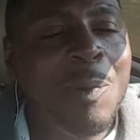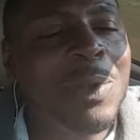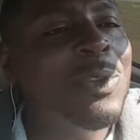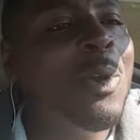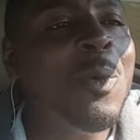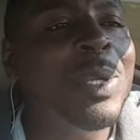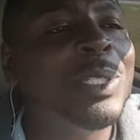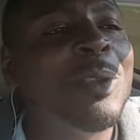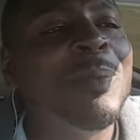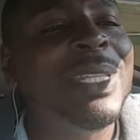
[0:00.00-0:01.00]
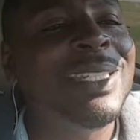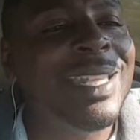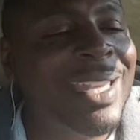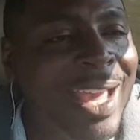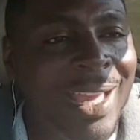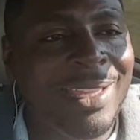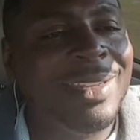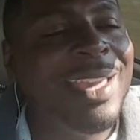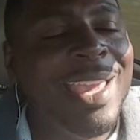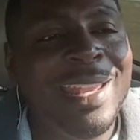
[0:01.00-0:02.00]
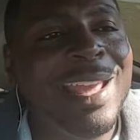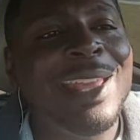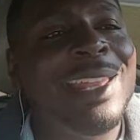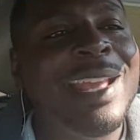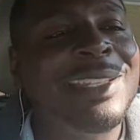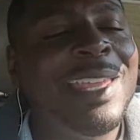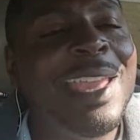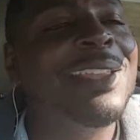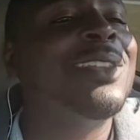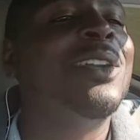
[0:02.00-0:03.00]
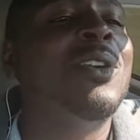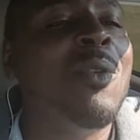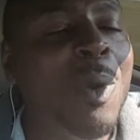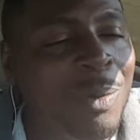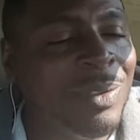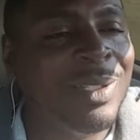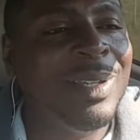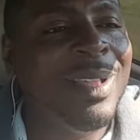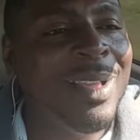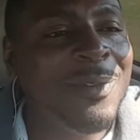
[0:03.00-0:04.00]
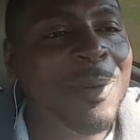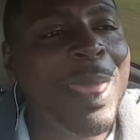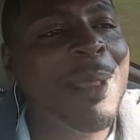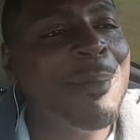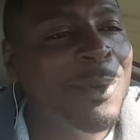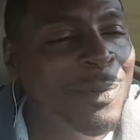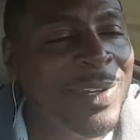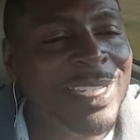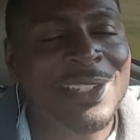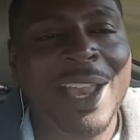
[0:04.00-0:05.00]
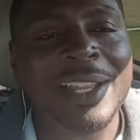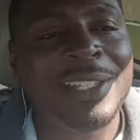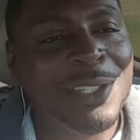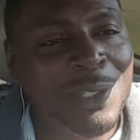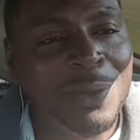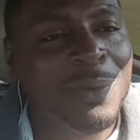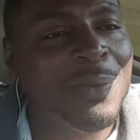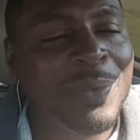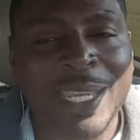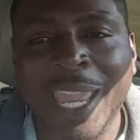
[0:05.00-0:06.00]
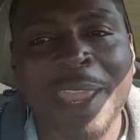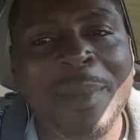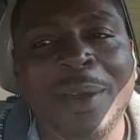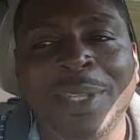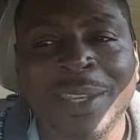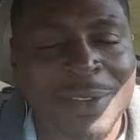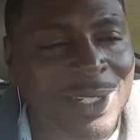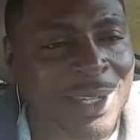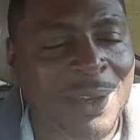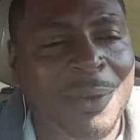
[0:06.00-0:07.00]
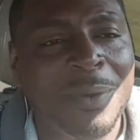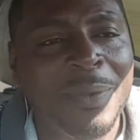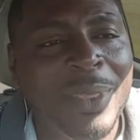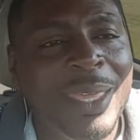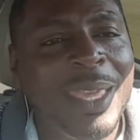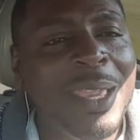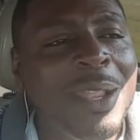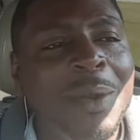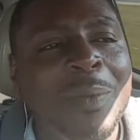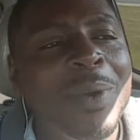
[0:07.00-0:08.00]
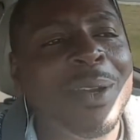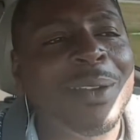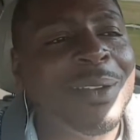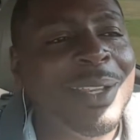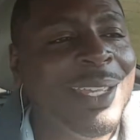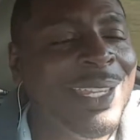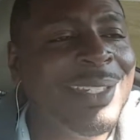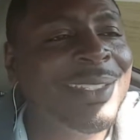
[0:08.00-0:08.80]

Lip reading: where no one should be denied. And I take the quote from that movie John Q that came out years ago, where he